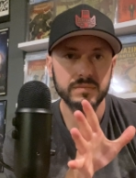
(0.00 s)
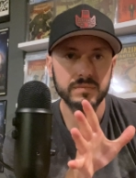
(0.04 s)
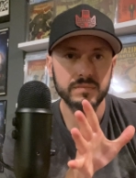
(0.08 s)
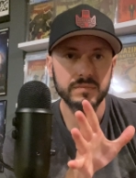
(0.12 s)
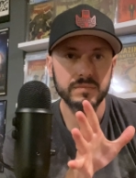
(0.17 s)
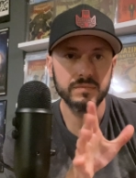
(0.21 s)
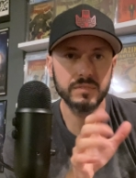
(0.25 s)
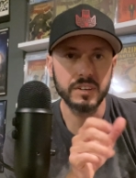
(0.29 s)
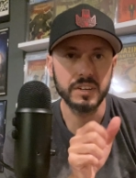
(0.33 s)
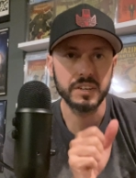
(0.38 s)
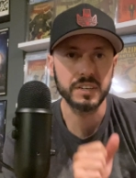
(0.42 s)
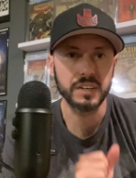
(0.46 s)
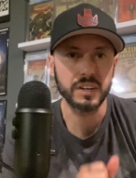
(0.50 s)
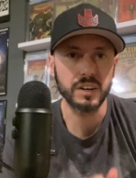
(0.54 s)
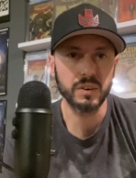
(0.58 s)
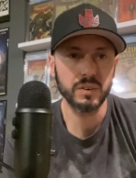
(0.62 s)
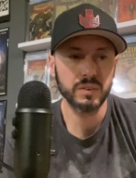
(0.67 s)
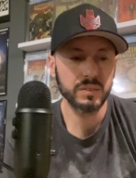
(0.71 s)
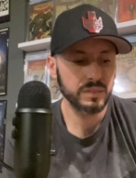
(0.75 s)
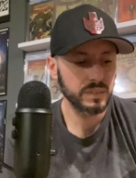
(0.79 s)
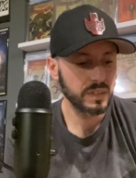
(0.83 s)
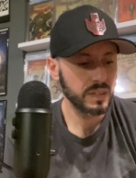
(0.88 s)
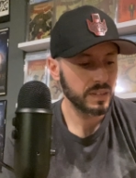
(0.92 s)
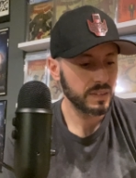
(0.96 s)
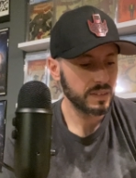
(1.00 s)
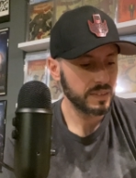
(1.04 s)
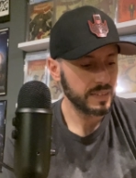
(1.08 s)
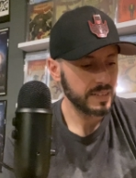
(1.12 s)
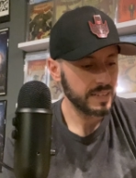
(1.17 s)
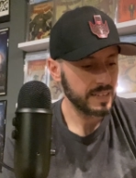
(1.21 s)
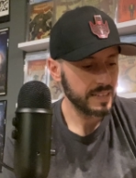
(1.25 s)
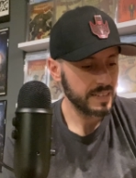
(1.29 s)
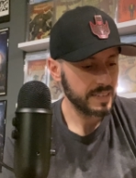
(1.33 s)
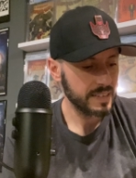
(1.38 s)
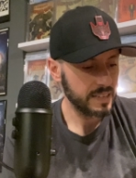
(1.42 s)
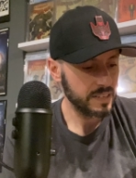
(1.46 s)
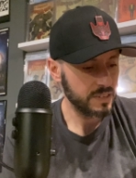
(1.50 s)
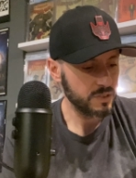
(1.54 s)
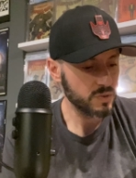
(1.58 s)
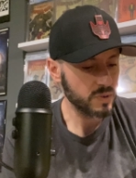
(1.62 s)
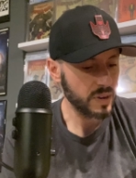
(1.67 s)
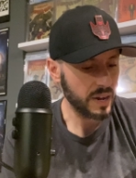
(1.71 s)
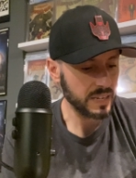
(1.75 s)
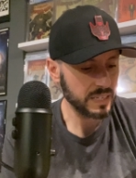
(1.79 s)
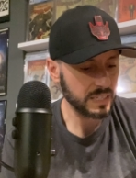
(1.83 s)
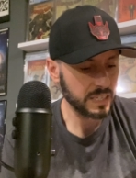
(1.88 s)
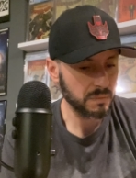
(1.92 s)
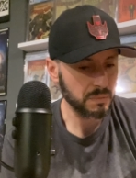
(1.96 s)
There you go. You
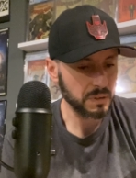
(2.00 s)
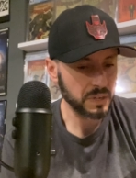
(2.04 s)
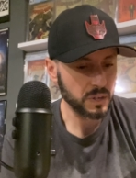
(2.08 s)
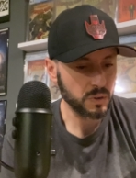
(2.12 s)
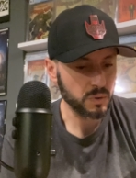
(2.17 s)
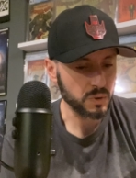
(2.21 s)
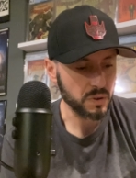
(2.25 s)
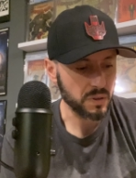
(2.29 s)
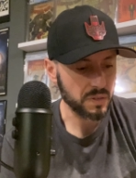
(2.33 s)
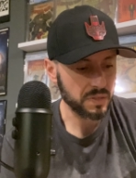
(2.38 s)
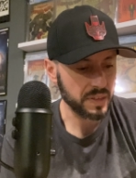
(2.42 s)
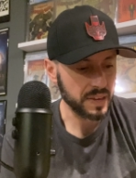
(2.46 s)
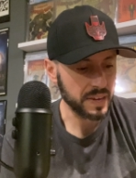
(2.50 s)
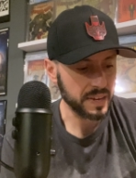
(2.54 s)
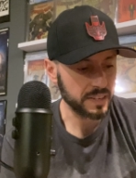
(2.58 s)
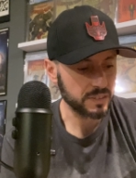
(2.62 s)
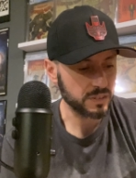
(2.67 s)
guys let me know what you think.